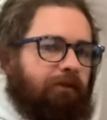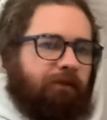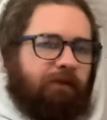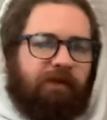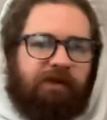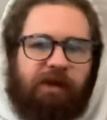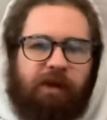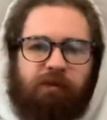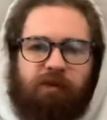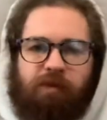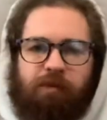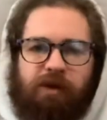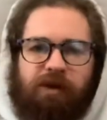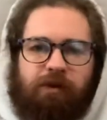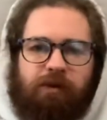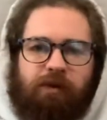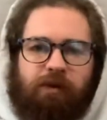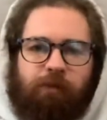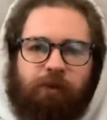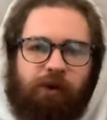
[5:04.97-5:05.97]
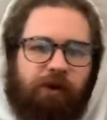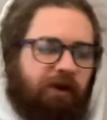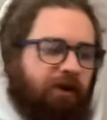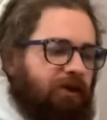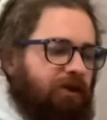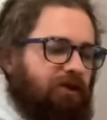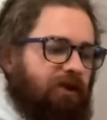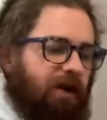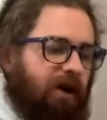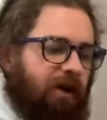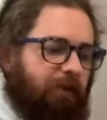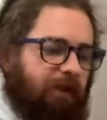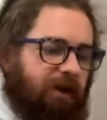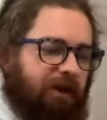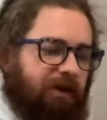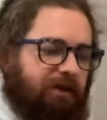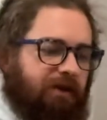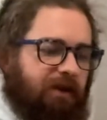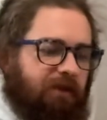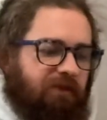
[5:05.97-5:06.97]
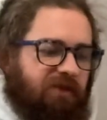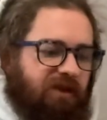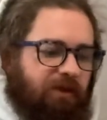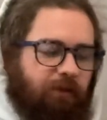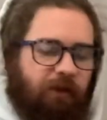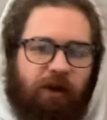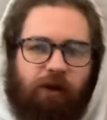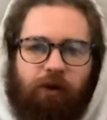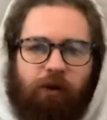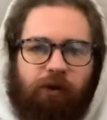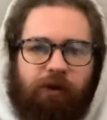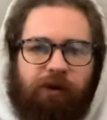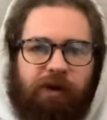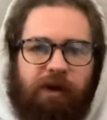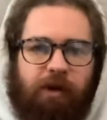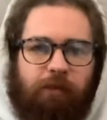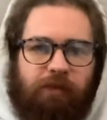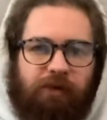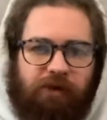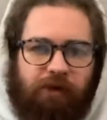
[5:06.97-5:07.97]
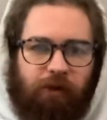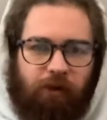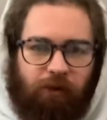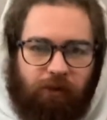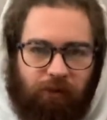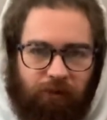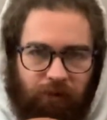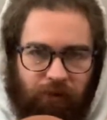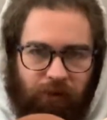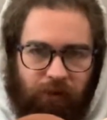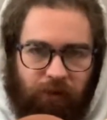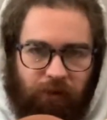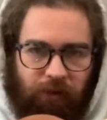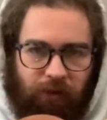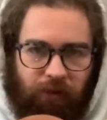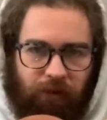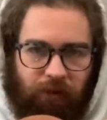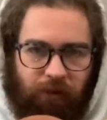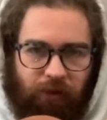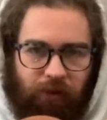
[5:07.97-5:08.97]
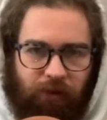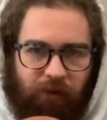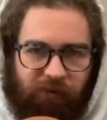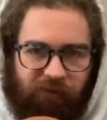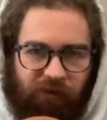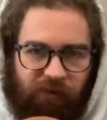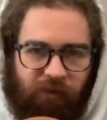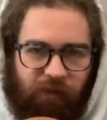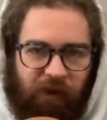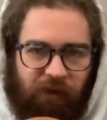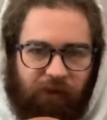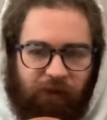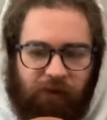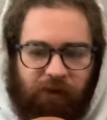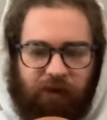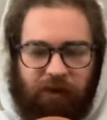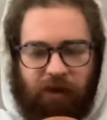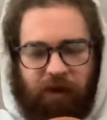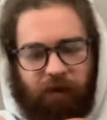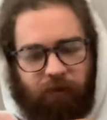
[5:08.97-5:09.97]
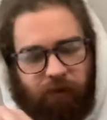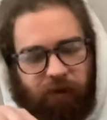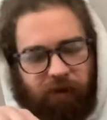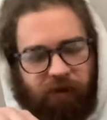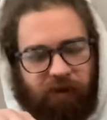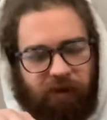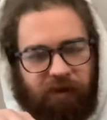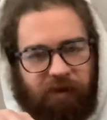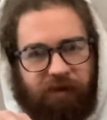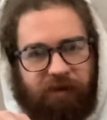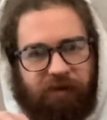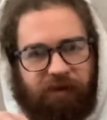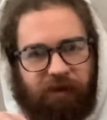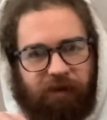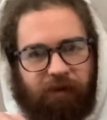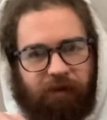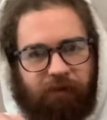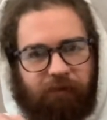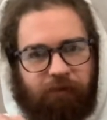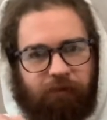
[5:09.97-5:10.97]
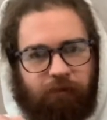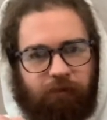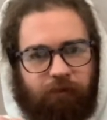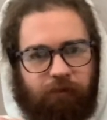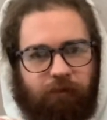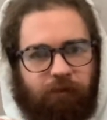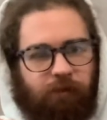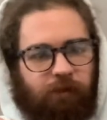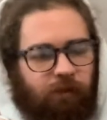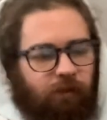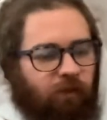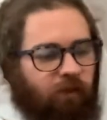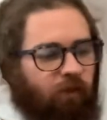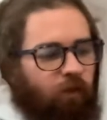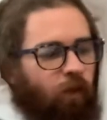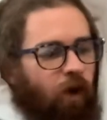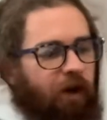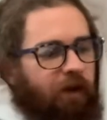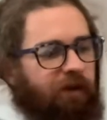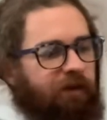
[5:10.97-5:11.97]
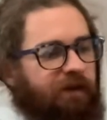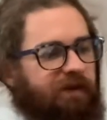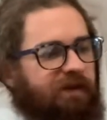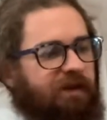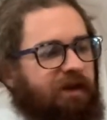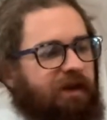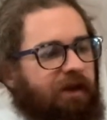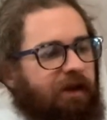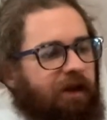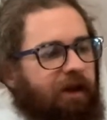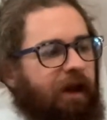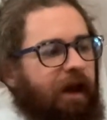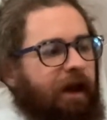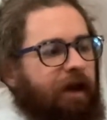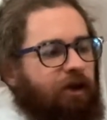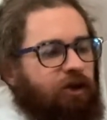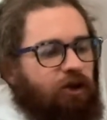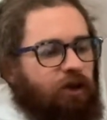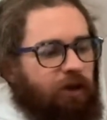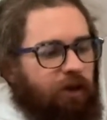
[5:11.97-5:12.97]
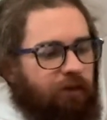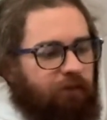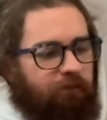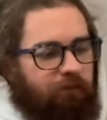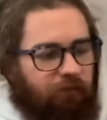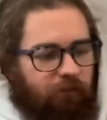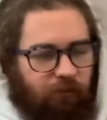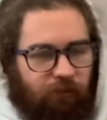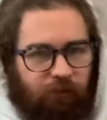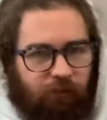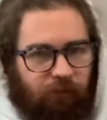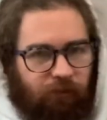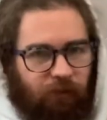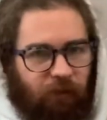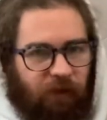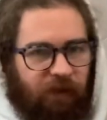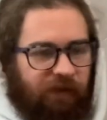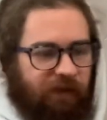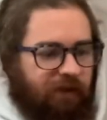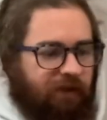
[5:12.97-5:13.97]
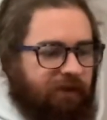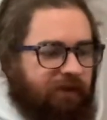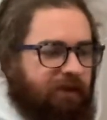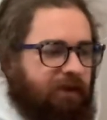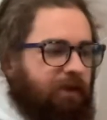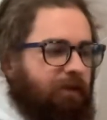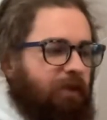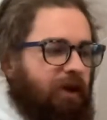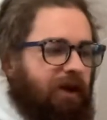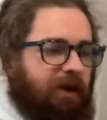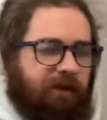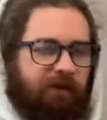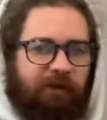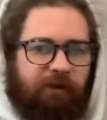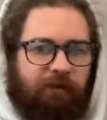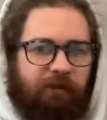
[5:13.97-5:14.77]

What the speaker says: seem to be doing a pretty good job, and it seems to be holding up. So if you've been looking at one of these and wanted to see it in action, this is the bass.